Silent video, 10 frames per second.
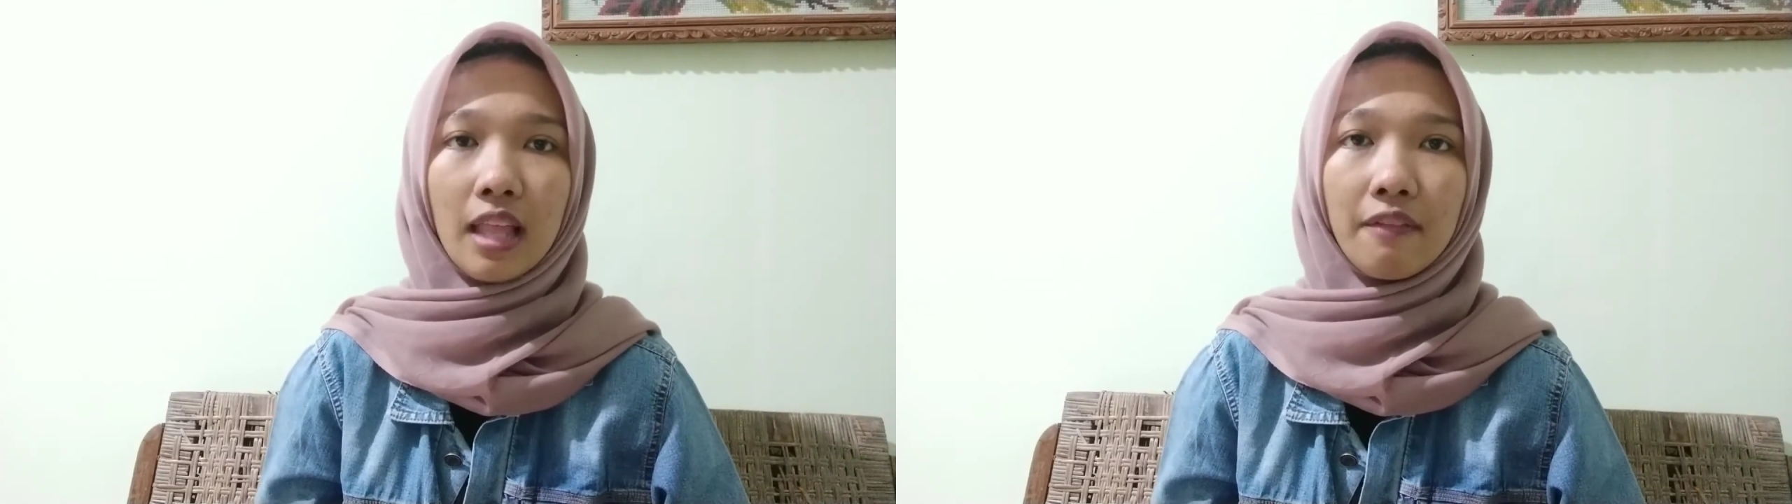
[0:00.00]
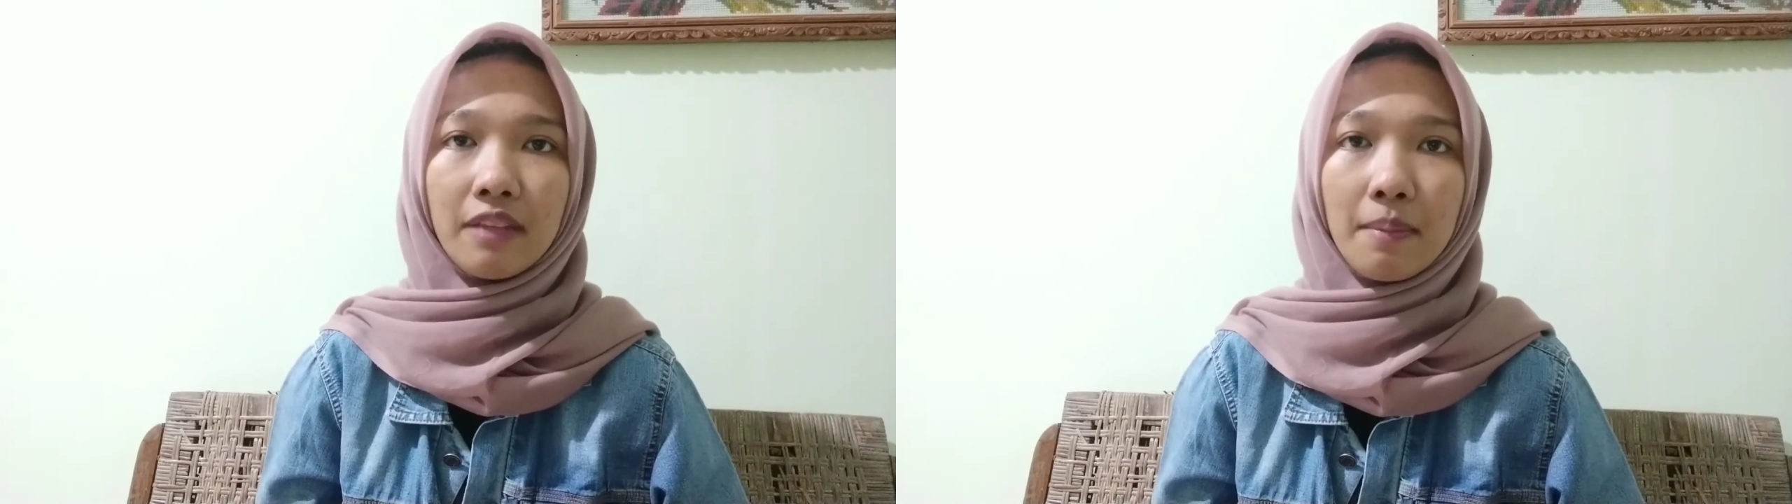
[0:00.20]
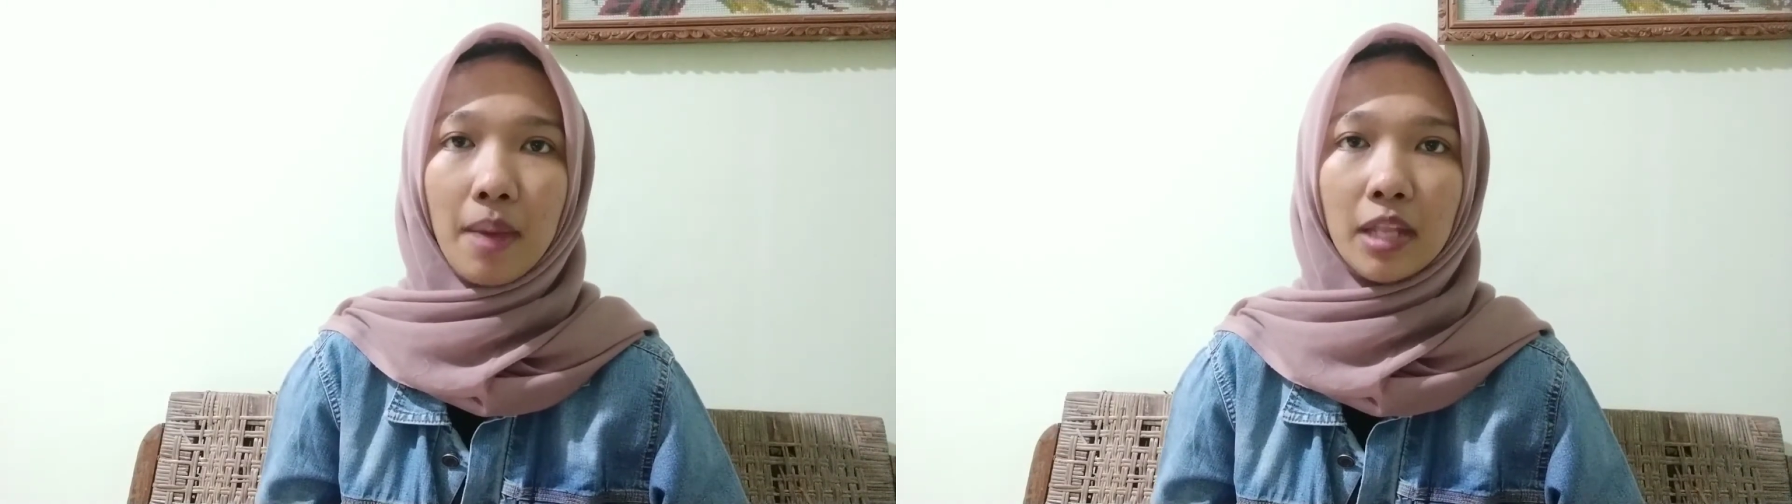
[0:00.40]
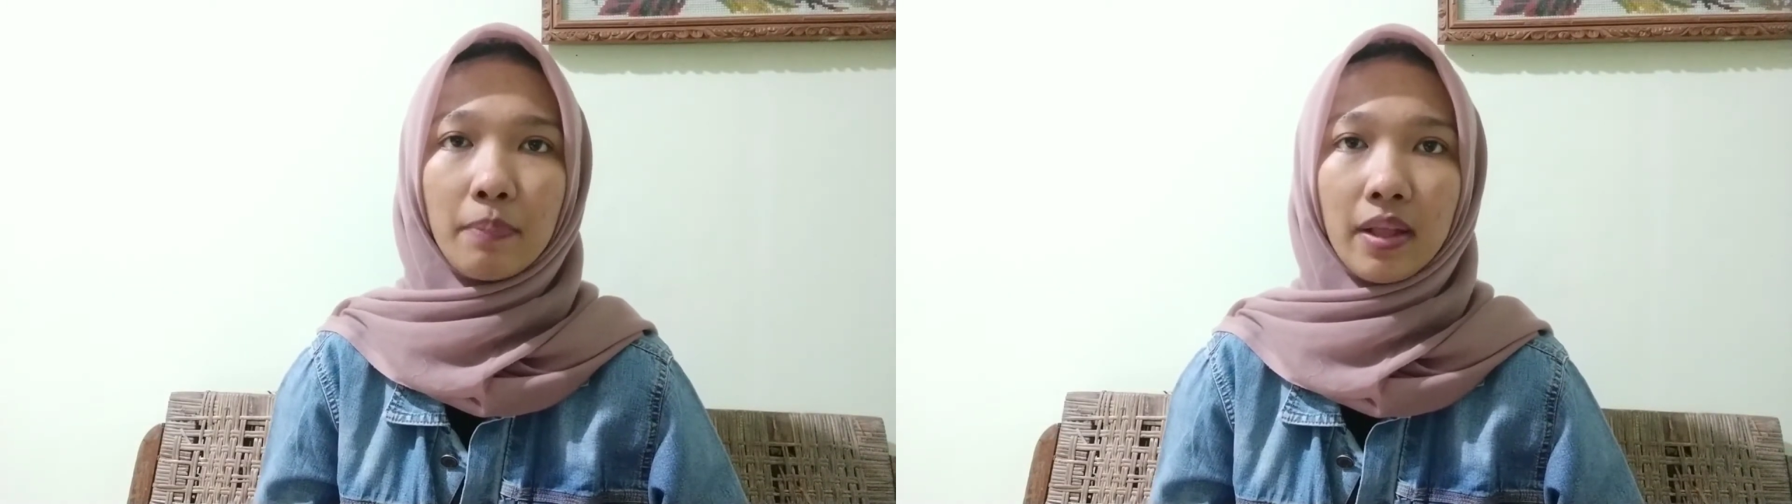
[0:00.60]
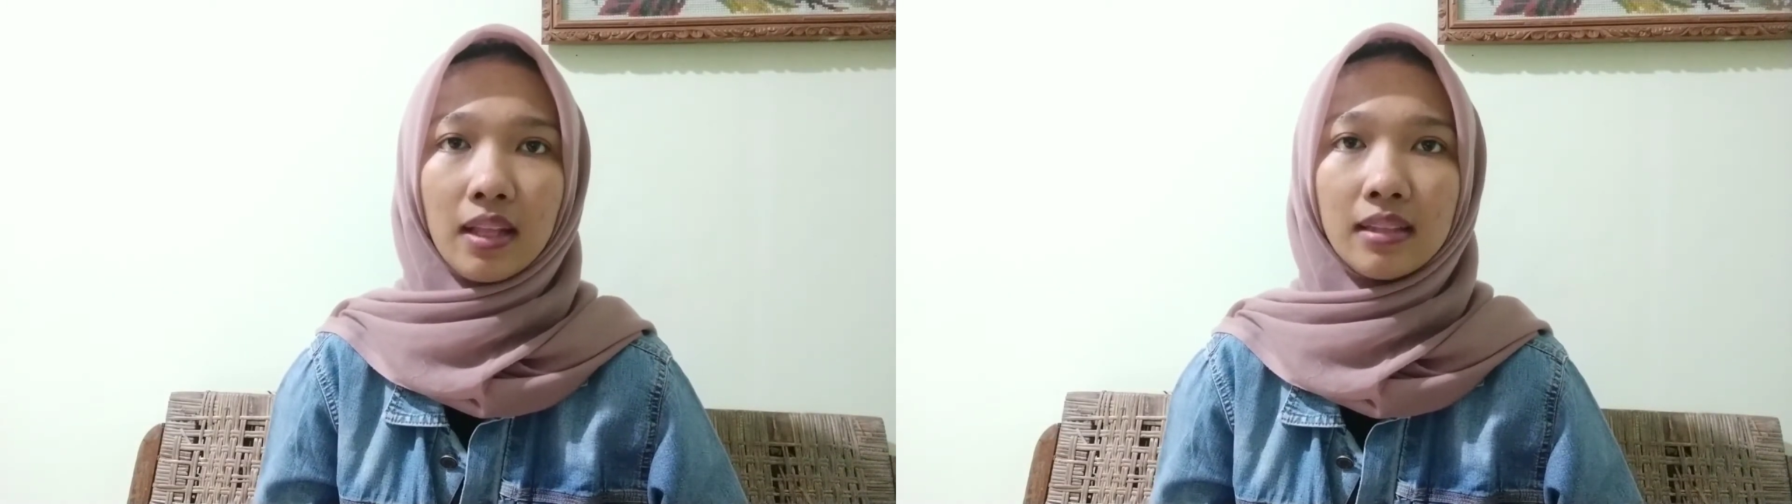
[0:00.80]
cleft lip and
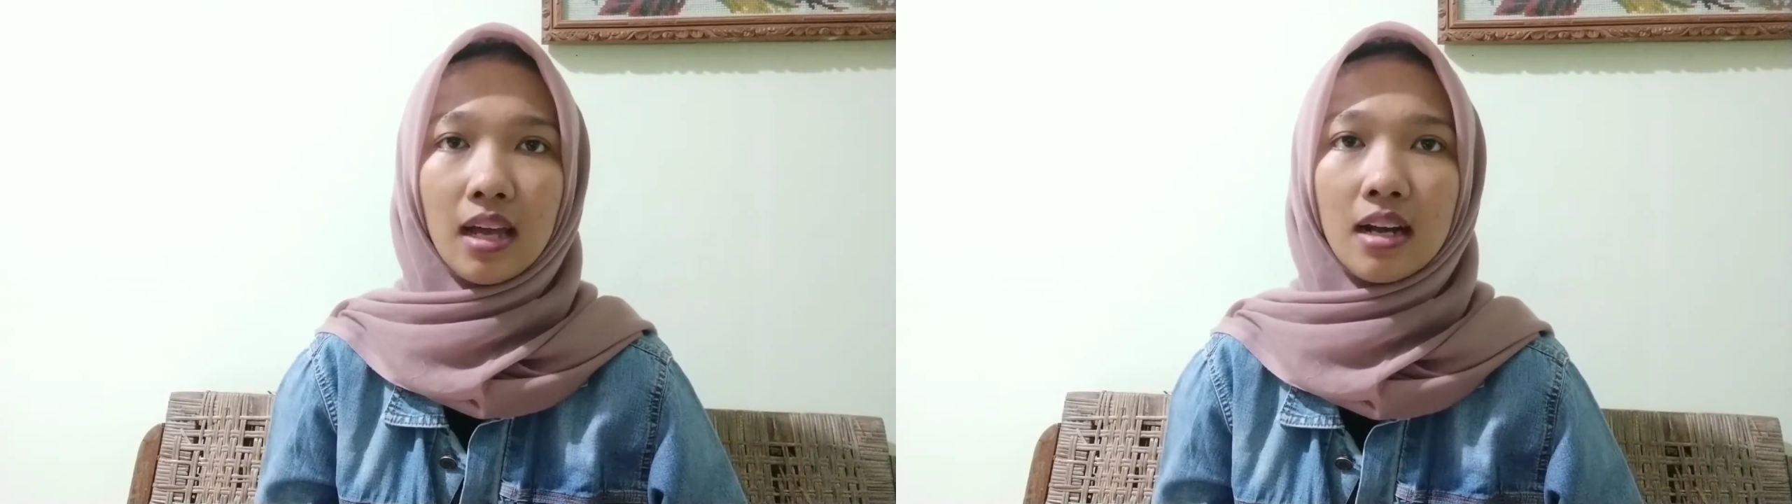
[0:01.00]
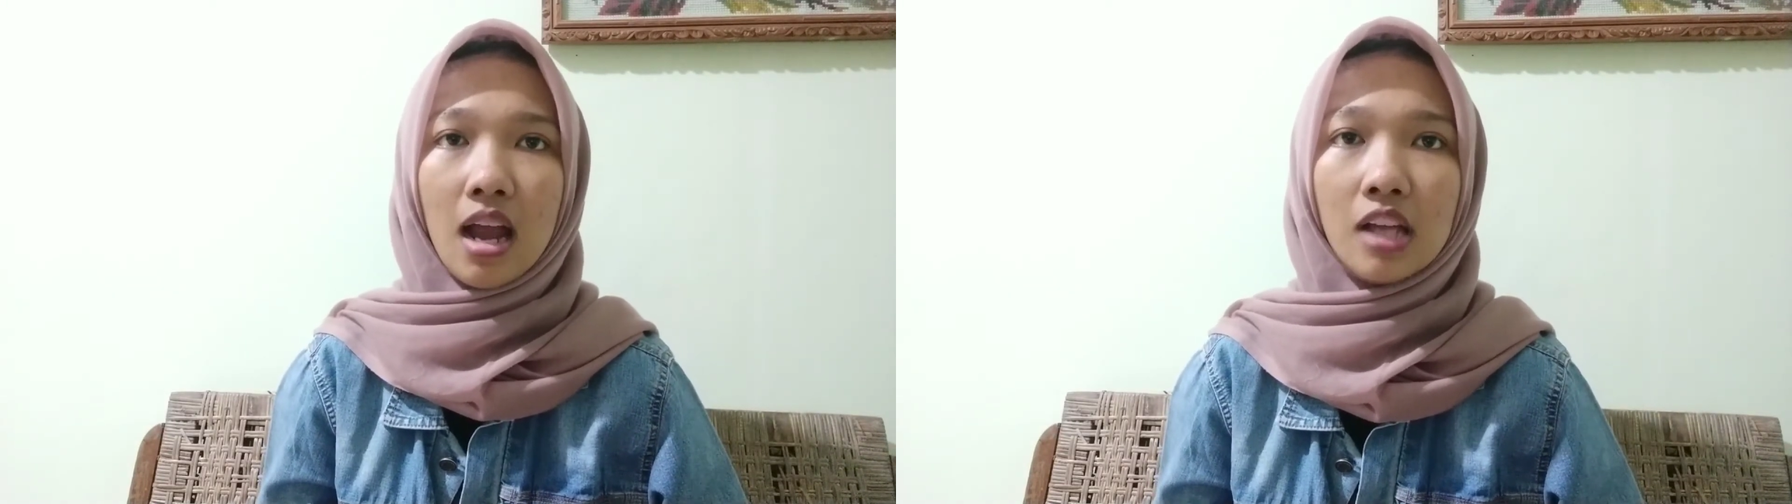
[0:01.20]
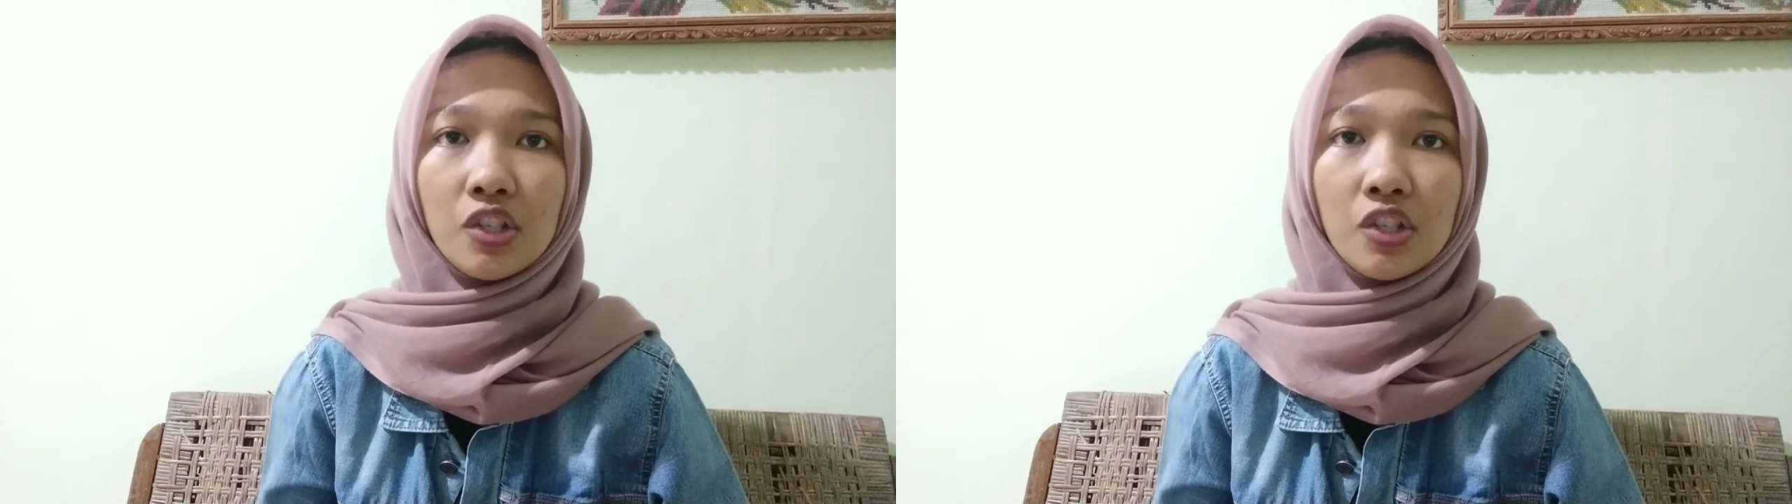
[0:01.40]
palate are